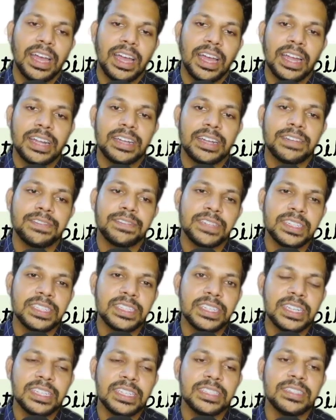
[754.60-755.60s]
And
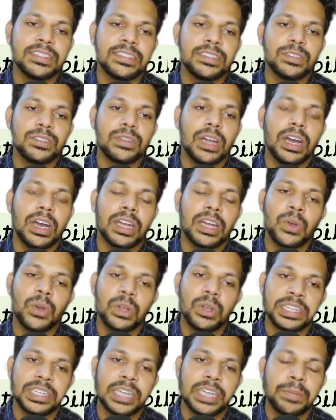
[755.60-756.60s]
further, this
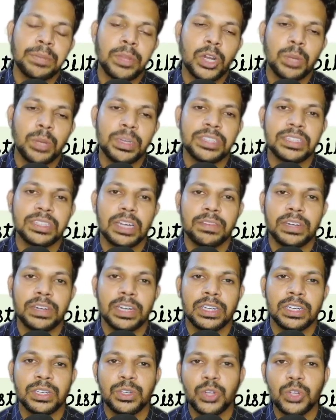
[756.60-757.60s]
unconjugated bilirubin is
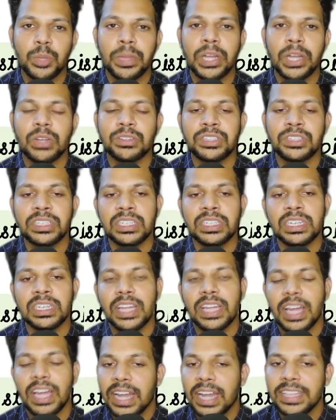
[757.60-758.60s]
converted to
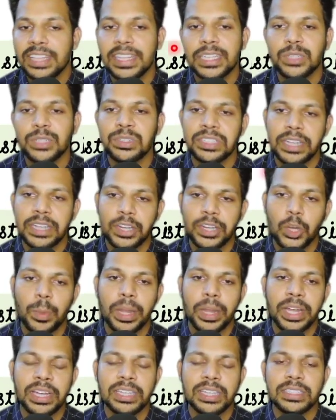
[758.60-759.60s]
urobilinogen and then to
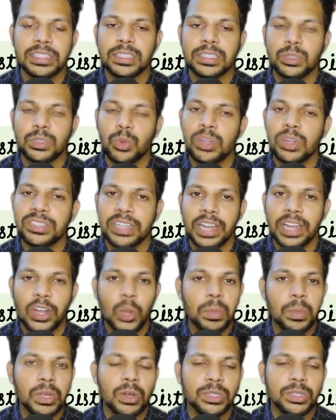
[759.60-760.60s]
stercobilin. The stools are
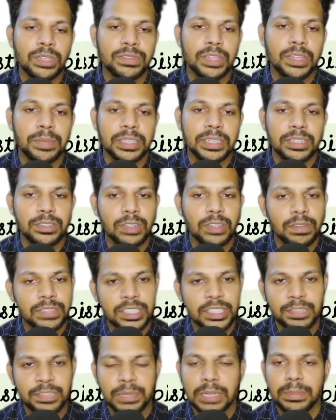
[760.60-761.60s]
yellow because of the presence of
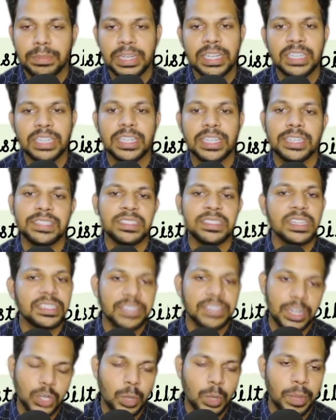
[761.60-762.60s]
this pigment, that is
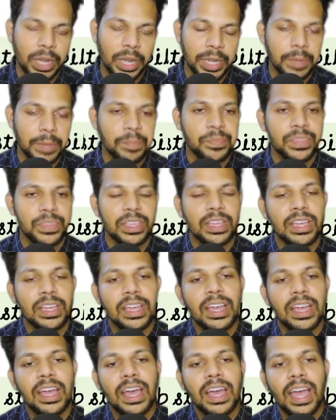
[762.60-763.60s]
stercobilin.
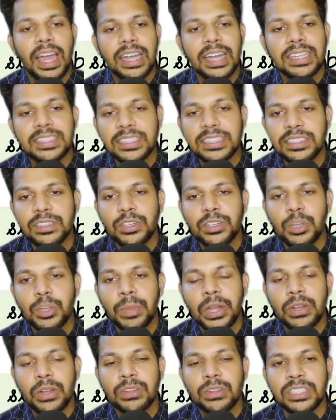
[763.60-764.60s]
And this
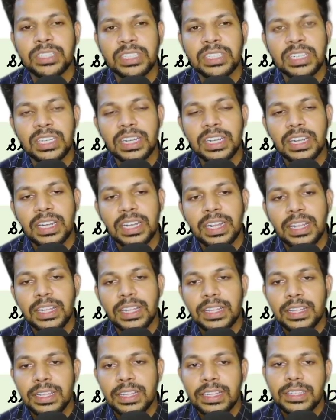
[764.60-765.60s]
urobilinogen,
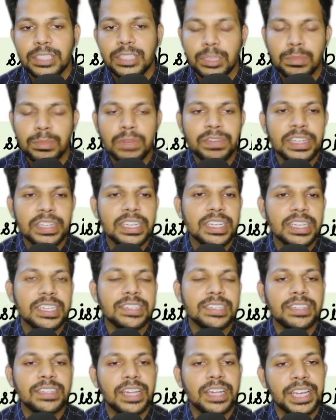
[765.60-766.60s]
some of it
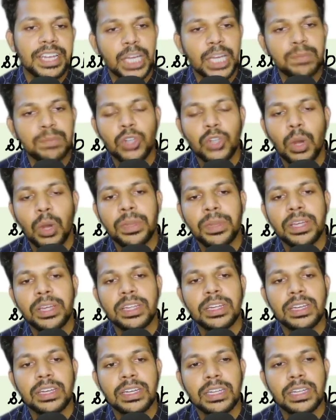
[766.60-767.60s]
is reabsorbed
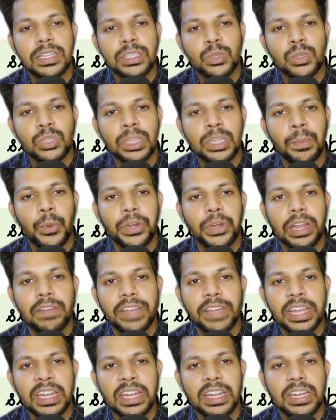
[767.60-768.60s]
through the portal
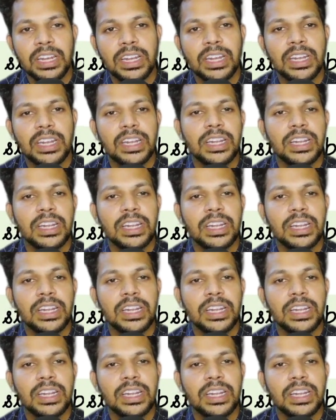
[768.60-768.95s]
vein